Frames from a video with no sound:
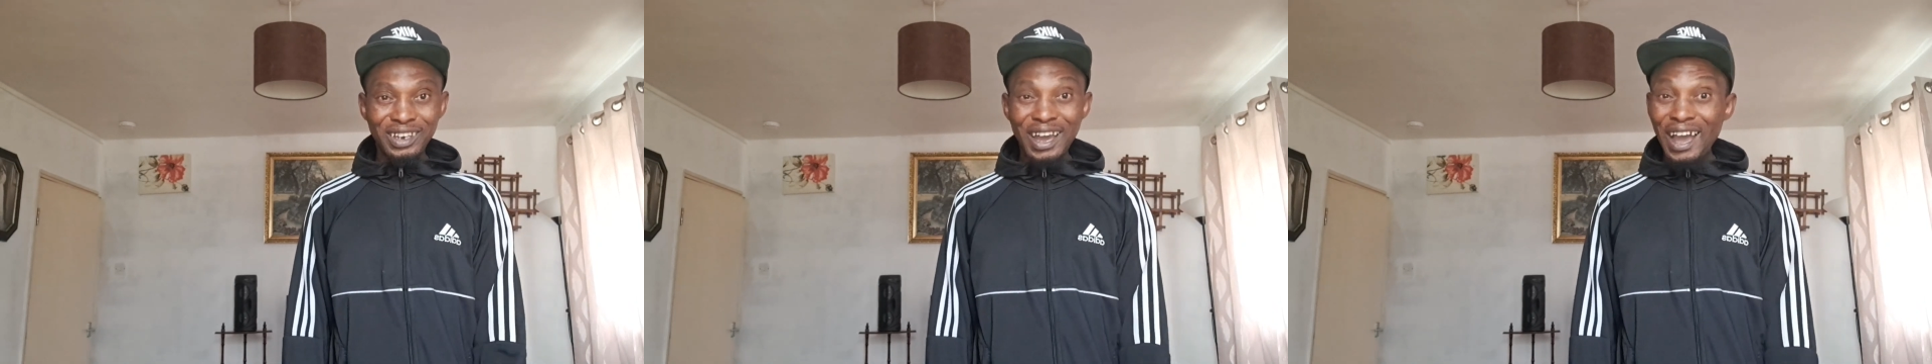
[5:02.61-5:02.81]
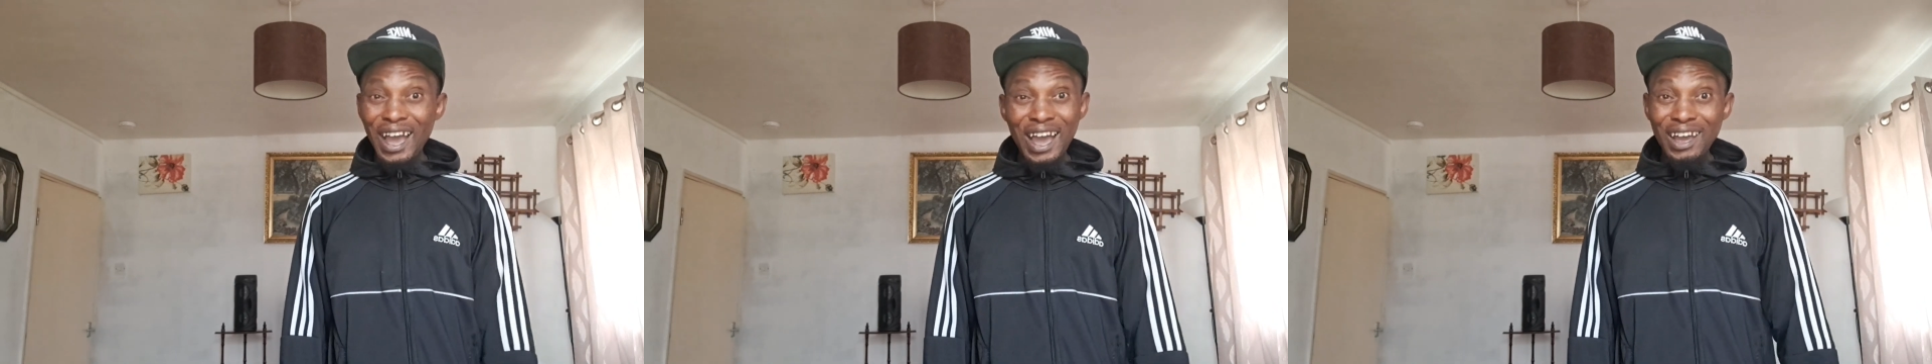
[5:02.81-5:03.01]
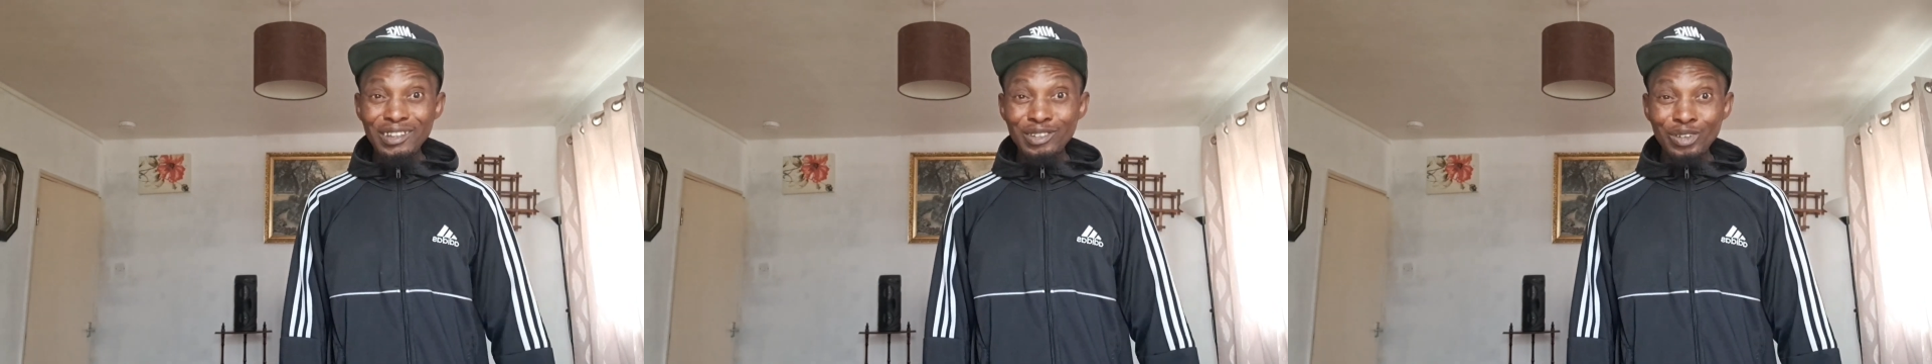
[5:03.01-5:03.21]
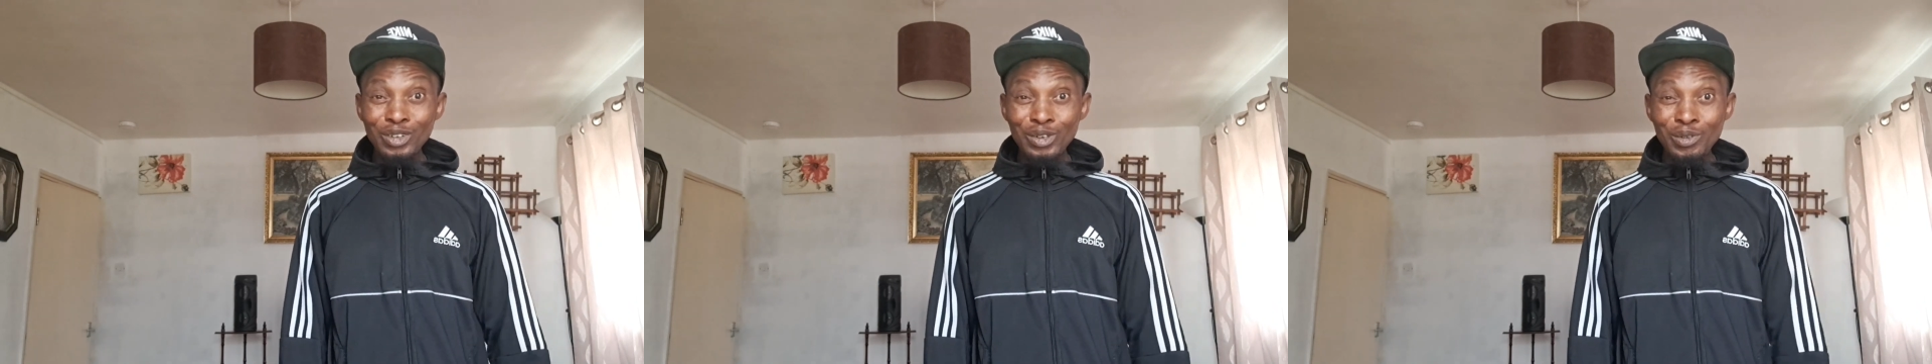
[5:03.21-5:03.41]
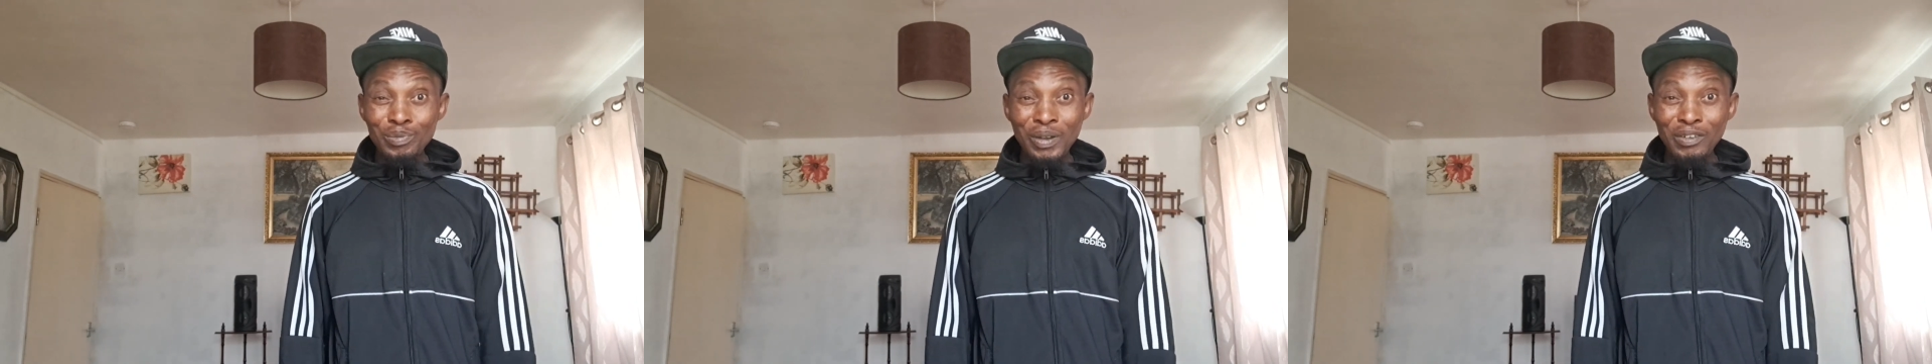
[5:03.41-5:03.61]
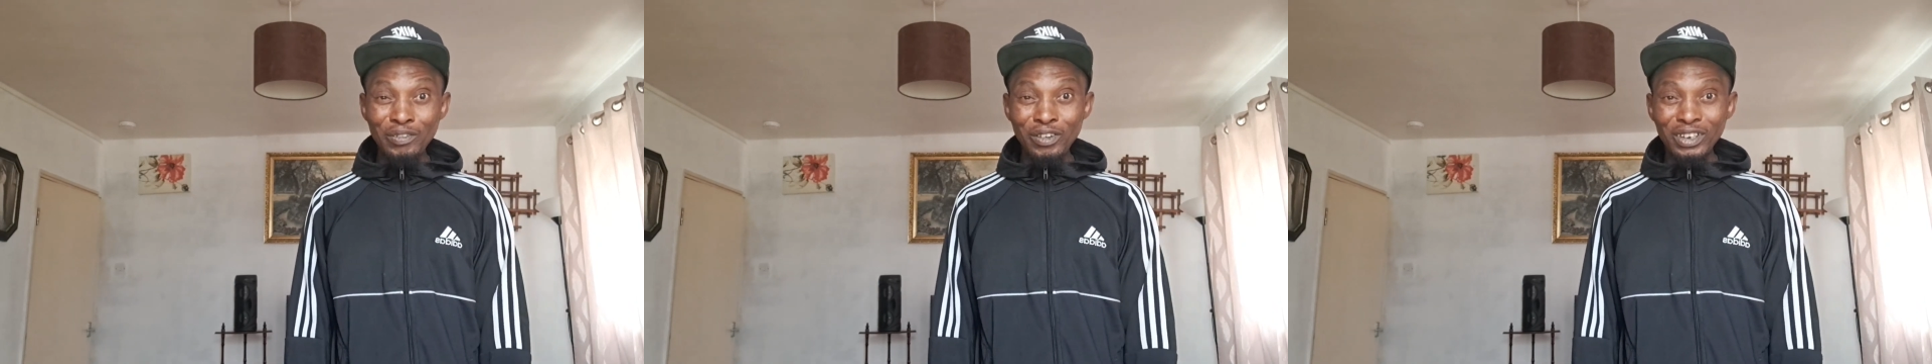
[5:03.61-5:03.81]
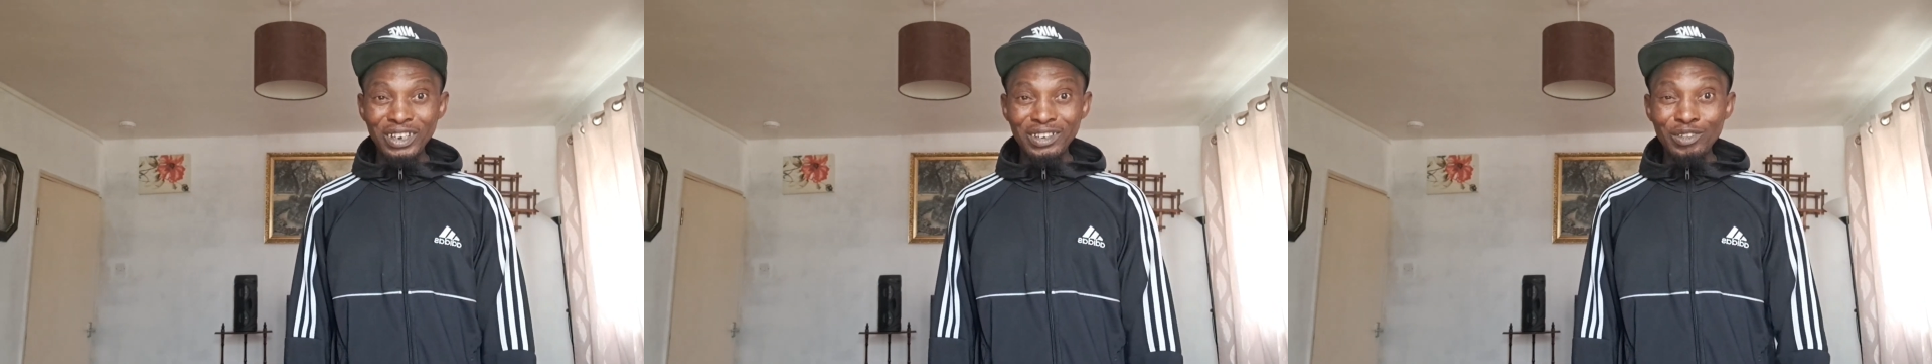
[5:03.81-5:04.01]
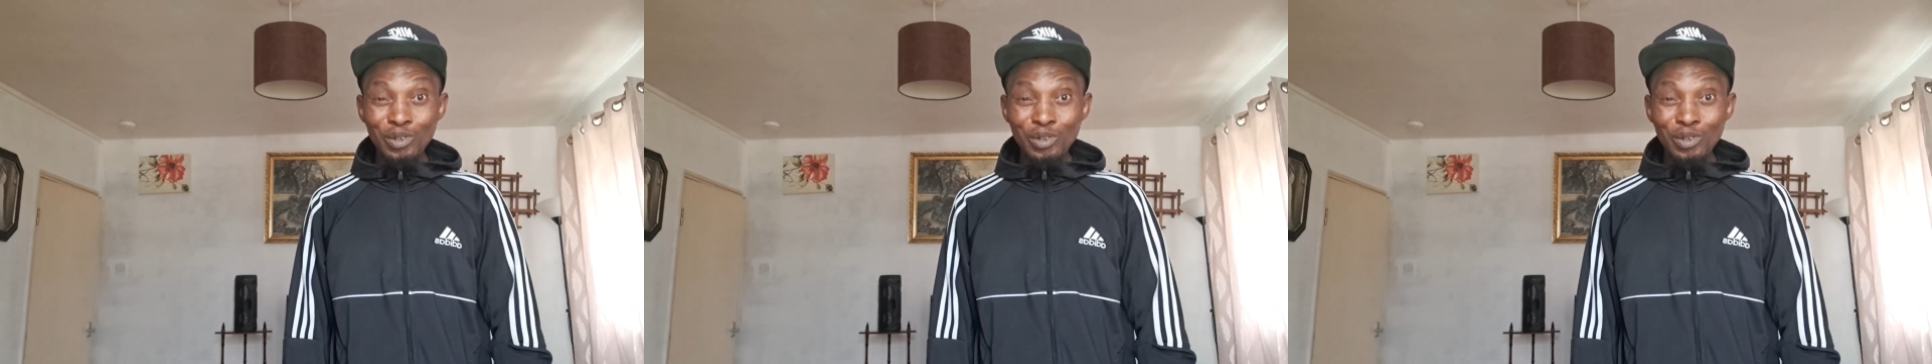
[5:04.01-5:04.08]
Ah, true, you pay for it.